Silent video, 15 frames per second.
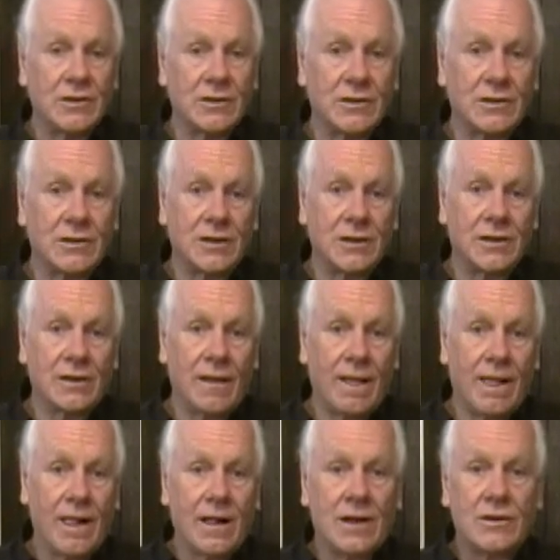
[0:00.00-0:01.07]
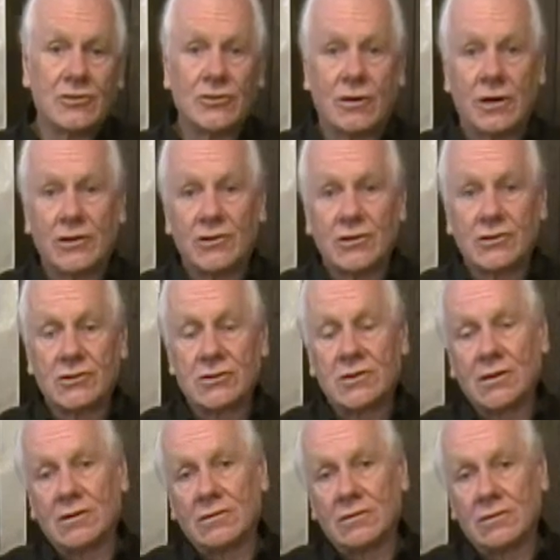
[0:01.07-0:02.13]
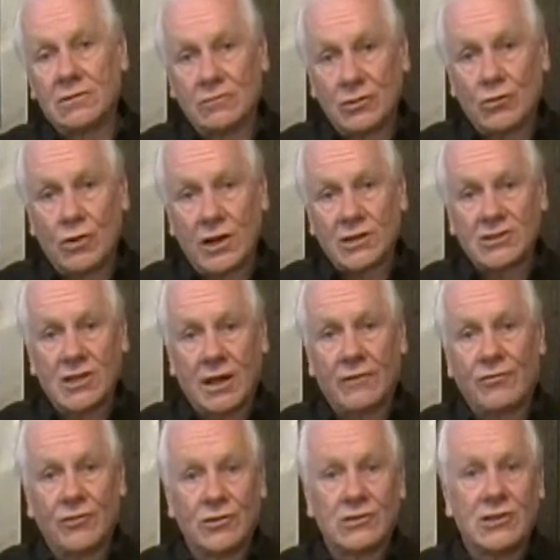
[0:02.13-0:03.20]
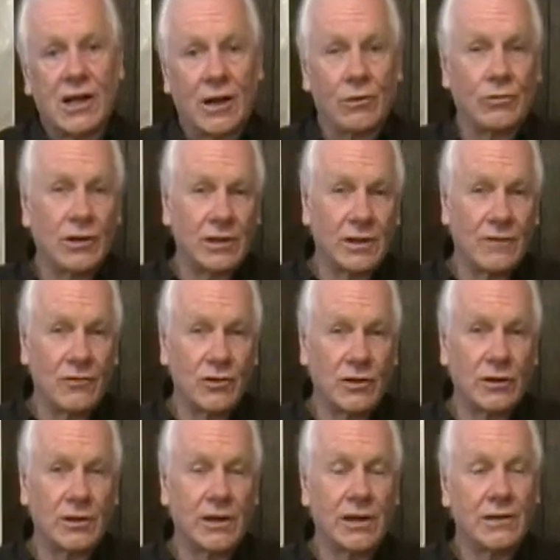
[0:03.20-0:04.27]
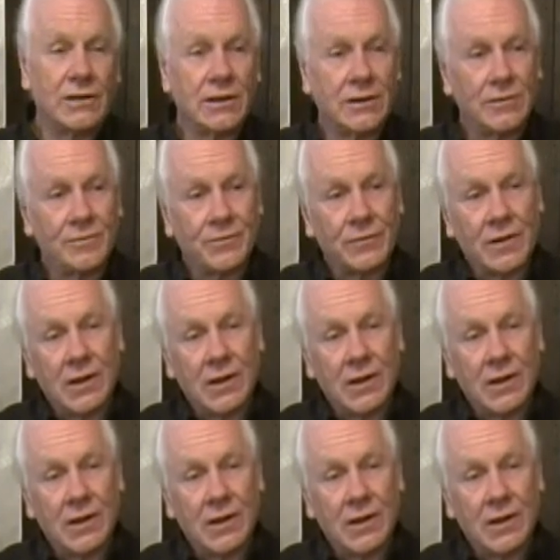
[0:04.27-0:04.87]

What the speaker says: And so I just would watch that first hour. It'll give you a good idea.